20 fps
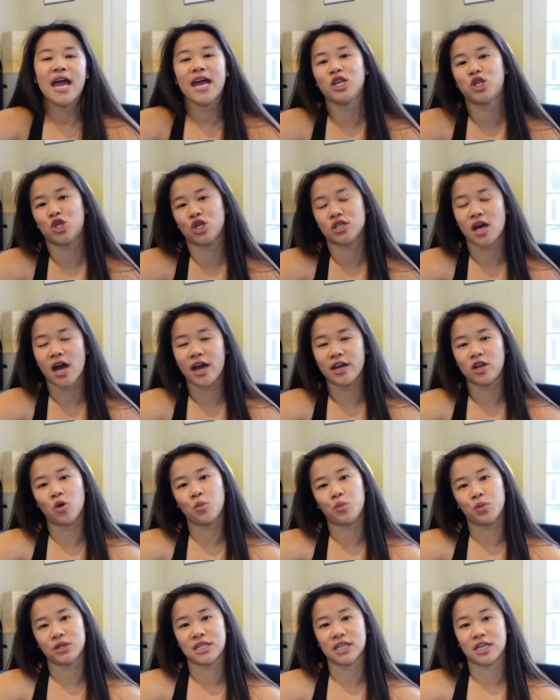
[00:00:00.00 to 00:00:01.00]
It's just I
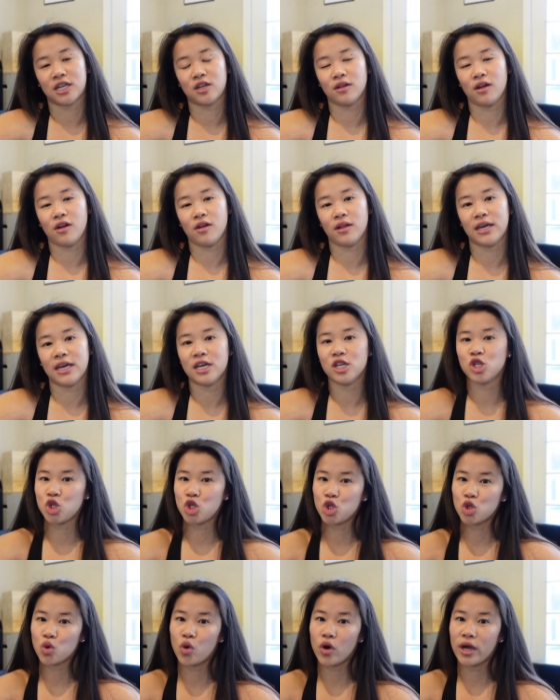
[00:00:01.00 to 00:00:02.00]
don't particularly
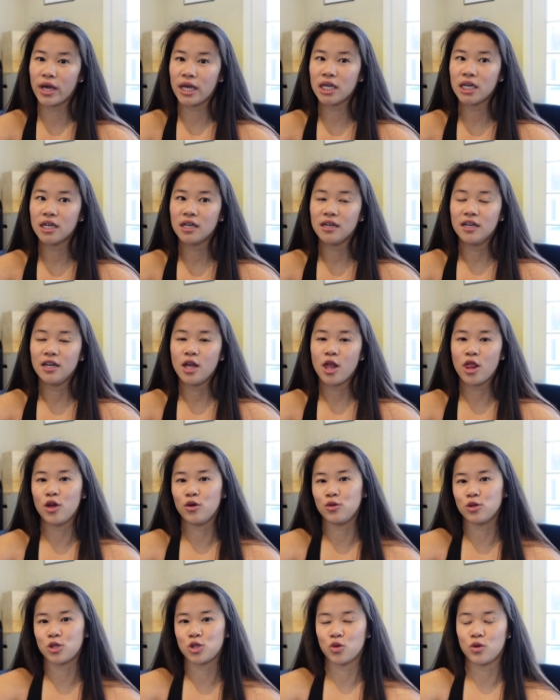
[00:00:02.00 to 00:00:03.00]
enjoy
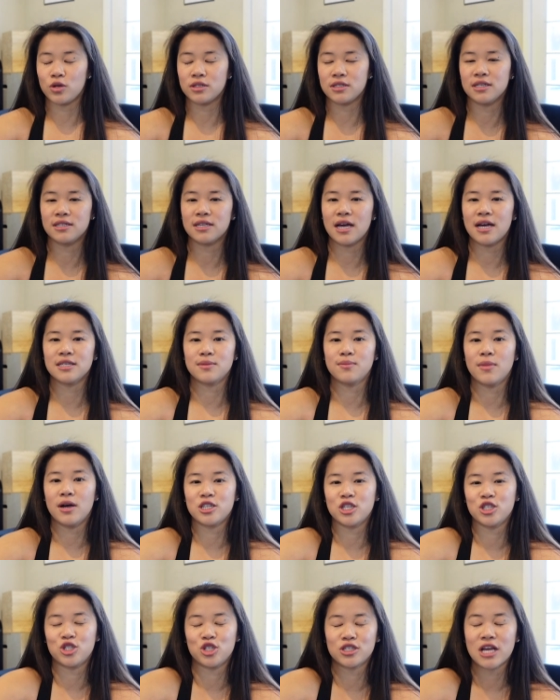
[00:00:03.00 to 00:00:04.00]
those sources as
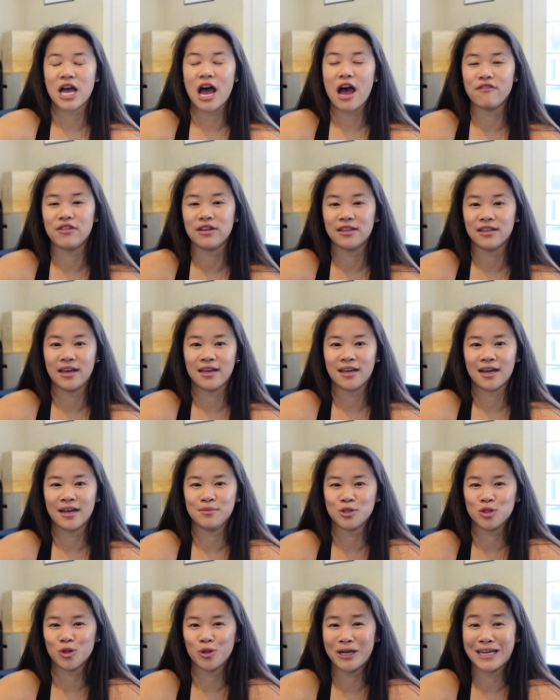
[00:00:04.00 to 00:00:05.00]
much as just having like, I'm
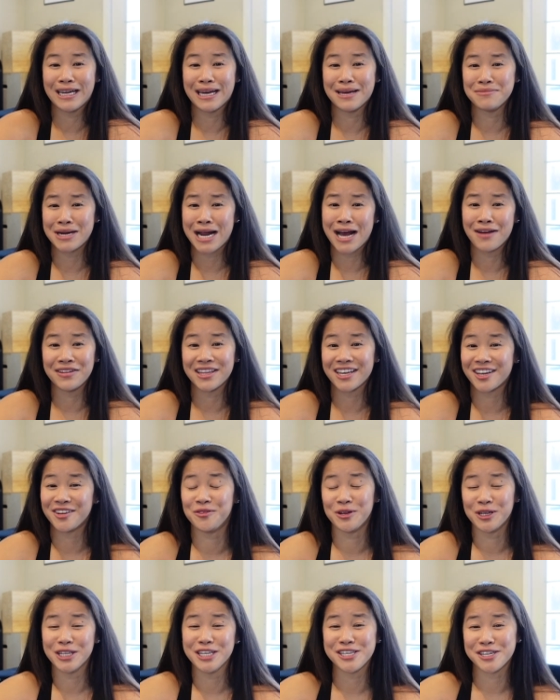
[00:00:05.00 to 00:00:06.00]
sorry again, but having like a
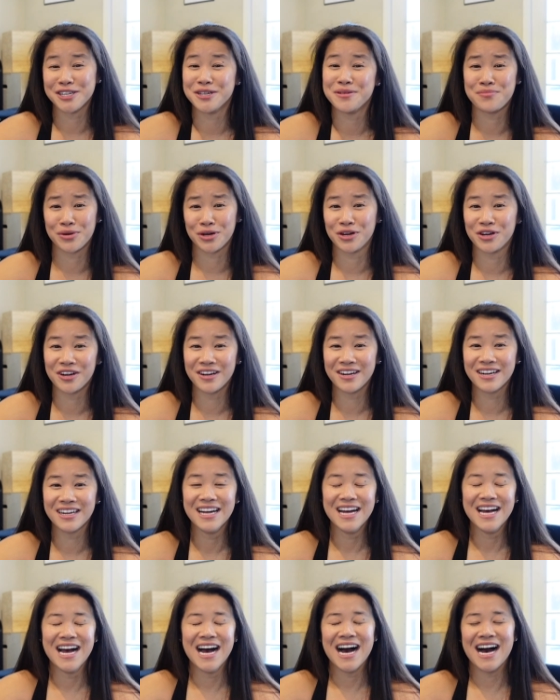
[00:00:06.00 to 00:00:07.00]
really good burger.
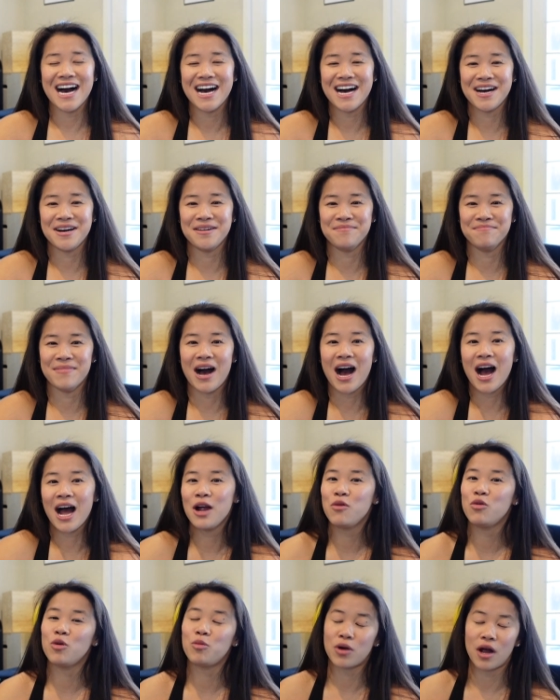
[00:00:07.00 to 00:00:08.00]
Um,
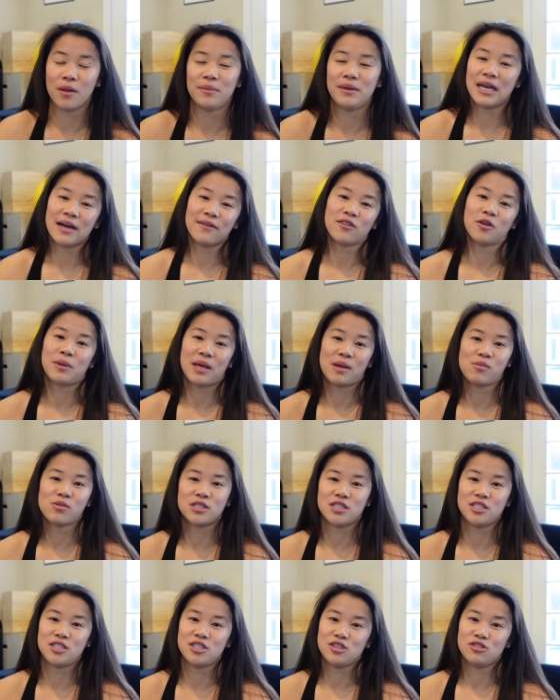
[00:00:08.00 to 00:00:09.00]
I will probably never be able
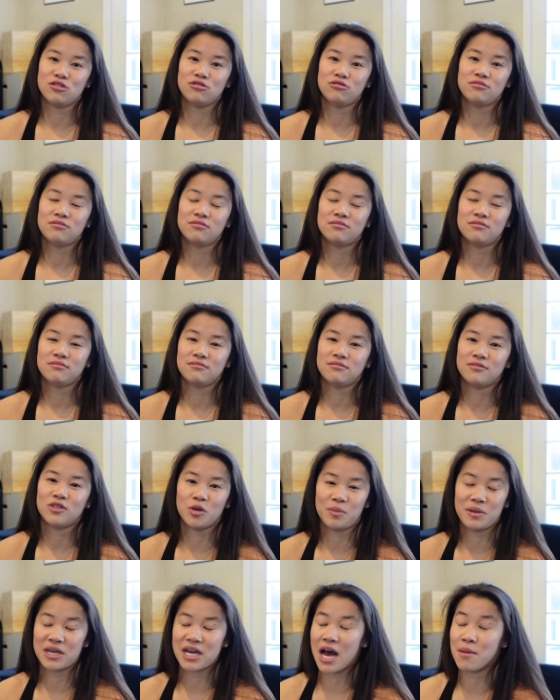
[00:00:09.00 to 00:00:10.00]
to do
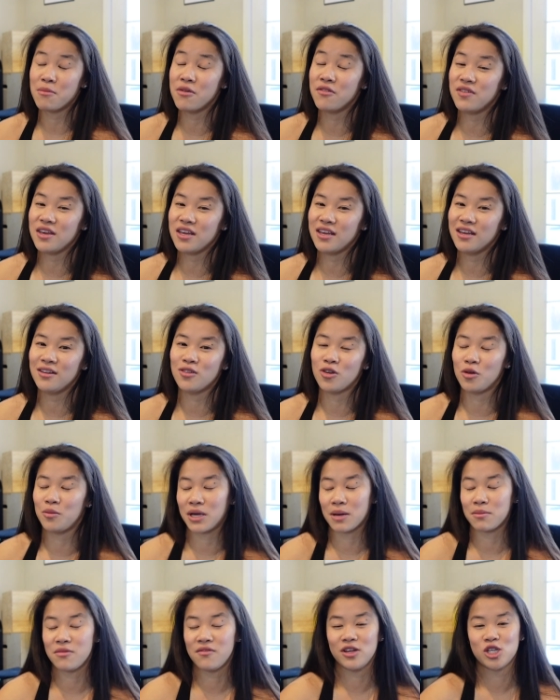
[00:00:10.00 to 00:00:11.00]
or become a vegan or
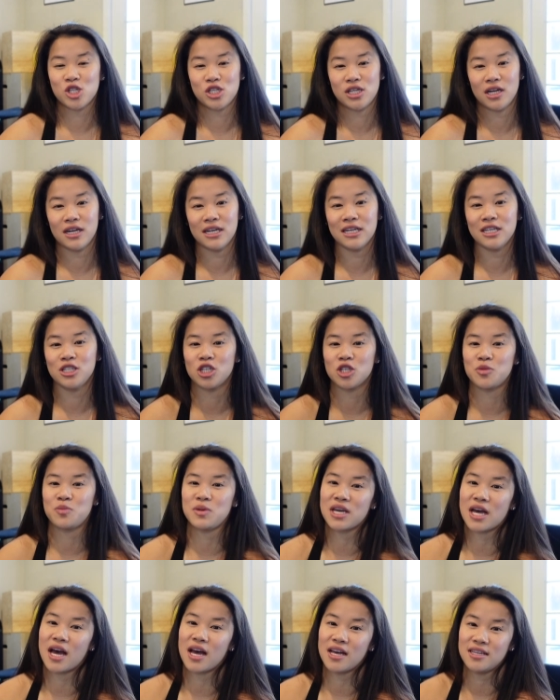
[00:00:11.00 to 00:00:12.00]
become a vegetarian just
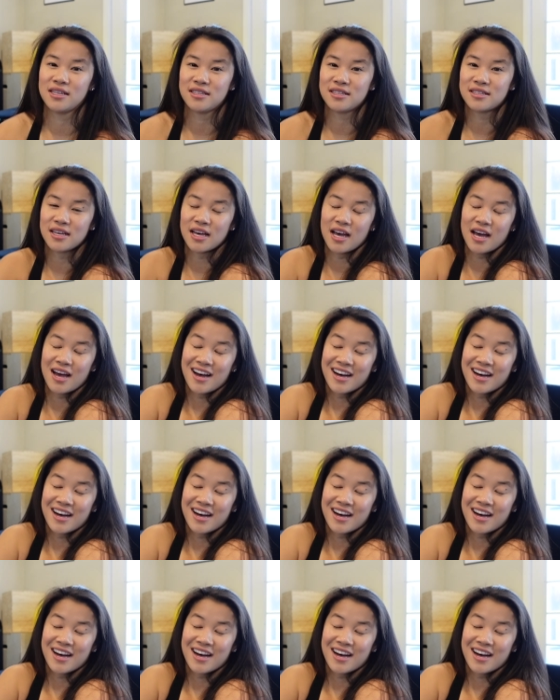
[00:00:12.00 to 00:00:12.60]
because